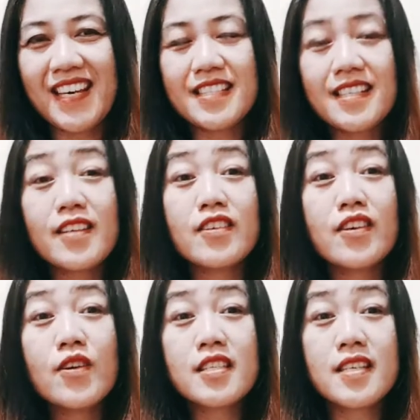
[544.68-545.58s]
so
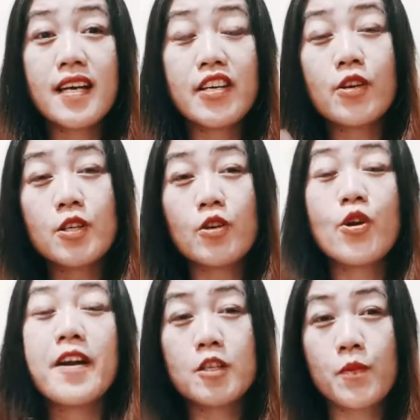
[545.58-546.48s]
you
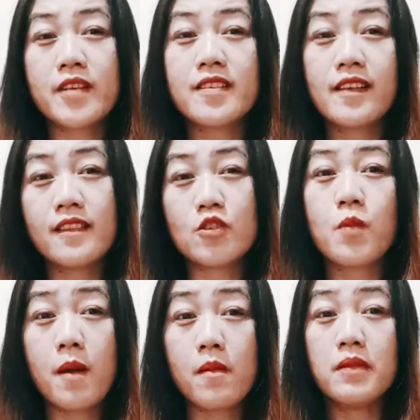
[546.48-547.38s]
are expressing there's
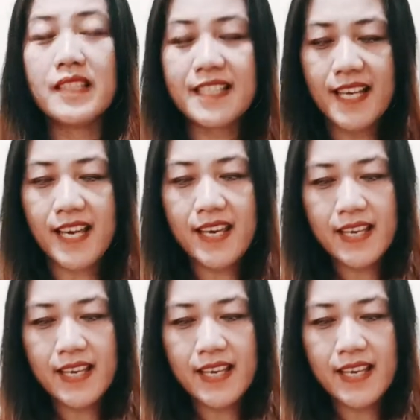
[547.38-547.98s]
probability.